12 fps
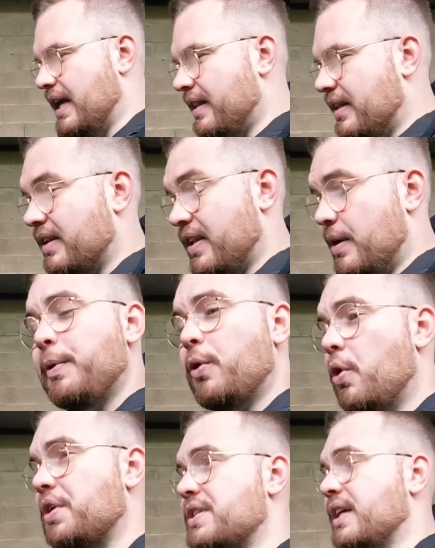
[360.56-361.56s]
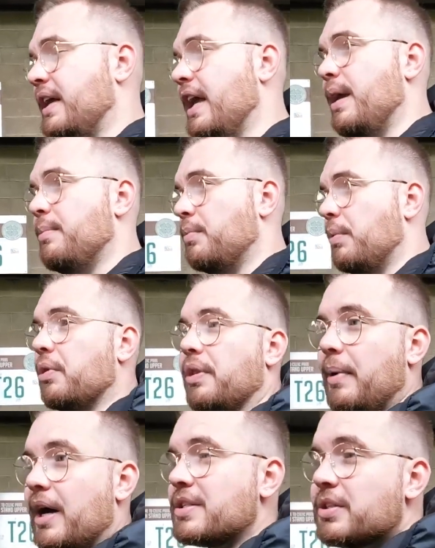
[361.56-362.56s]
At the end of the day, we lost the game and we were
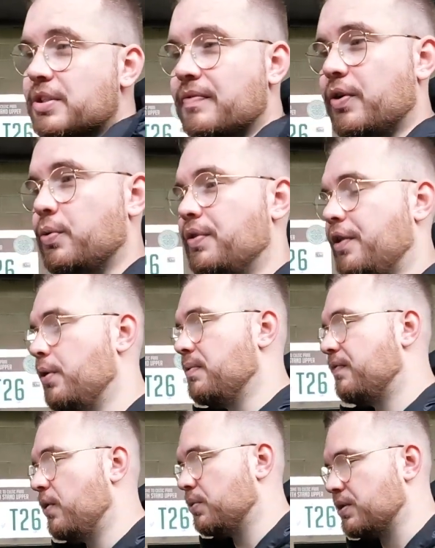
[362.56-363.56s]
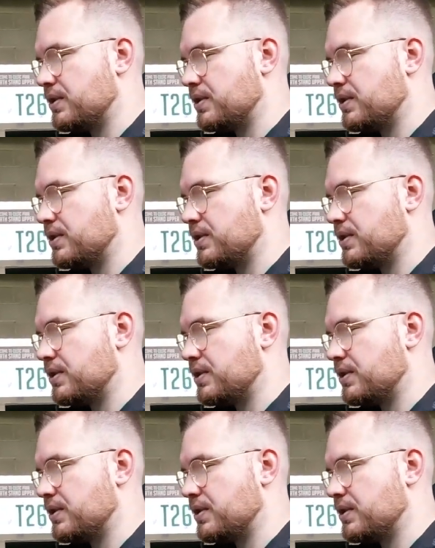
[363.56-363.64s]
the masters of our own downfall.